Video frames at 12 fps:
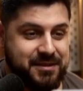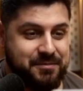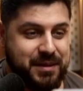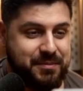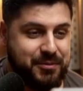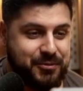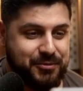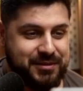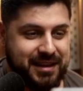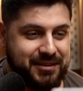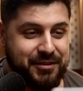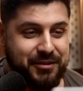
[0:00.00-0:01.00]
some people
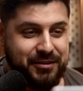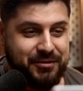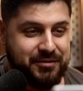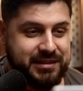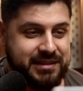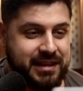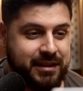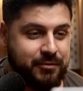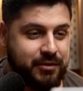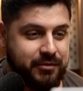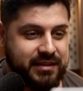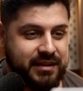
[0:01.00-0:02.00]
that are very introverted that I
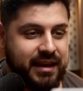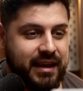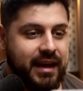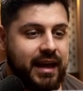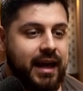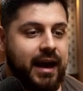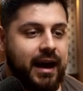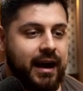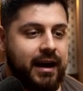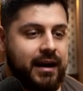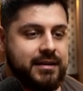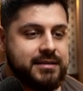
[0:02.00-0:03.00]
work with.
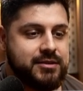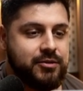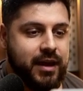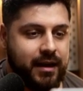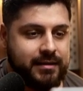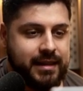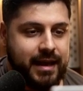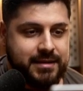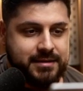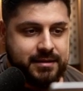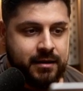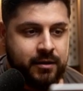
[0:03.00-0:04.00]
Uh, so yeah,
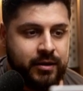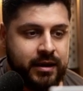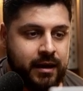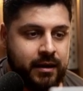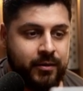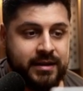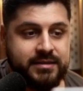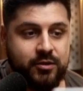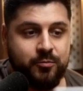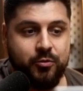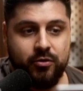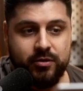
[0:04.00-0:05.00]
next uh, we have we can sell
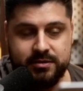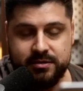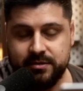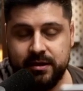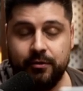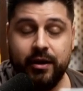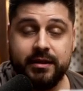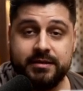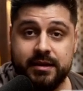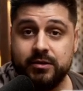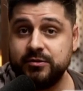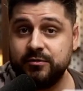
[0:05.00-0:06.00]
products, direct
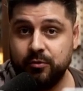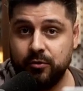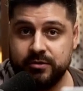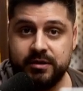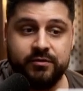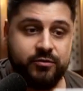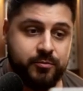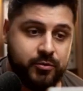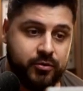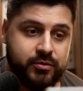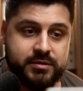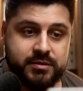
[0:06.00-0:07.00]
sales of products, info
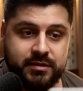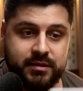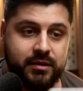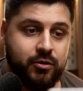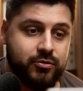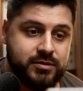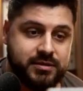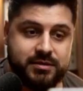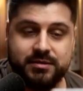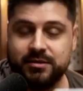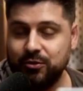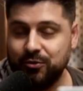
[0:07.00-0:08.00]
products, uh,
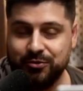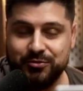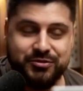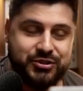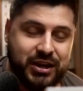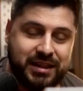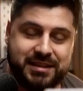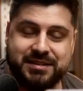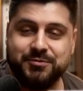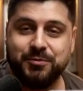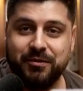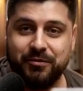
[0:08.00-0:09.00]
courses, tutorials,
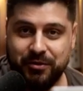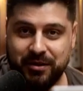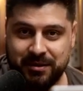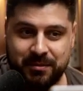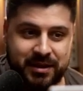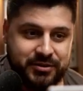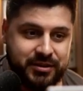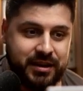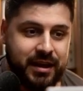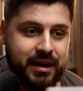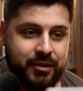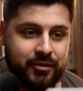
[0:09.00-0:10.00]
checklists, whatever you can imagine.
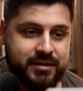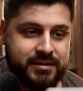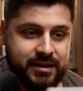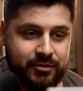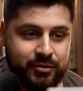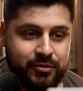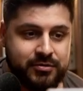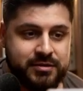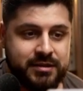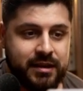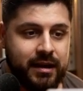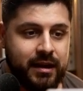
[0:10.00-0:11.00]
You can sell
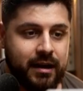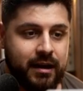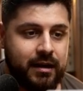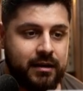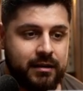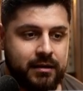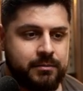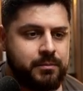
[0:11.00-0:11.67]
those uh,